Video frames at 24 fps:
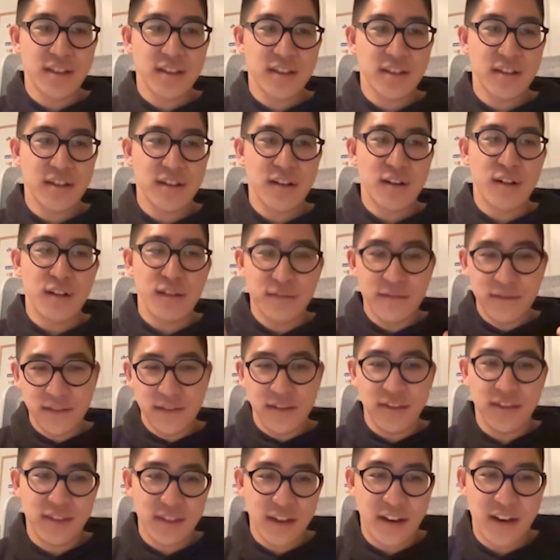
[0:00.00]
all of the
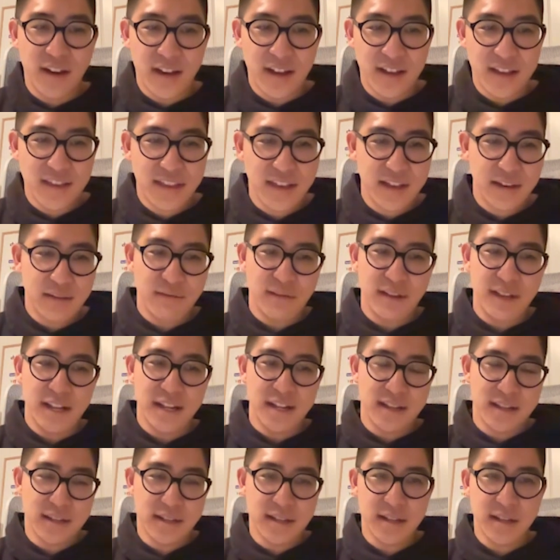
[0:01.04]
thought that went
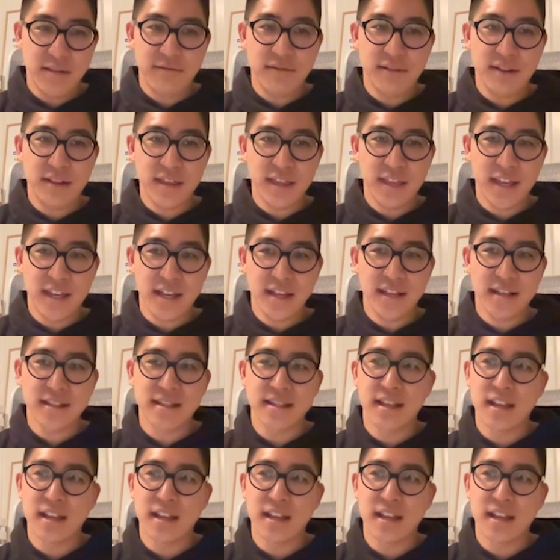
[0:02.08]
into different things,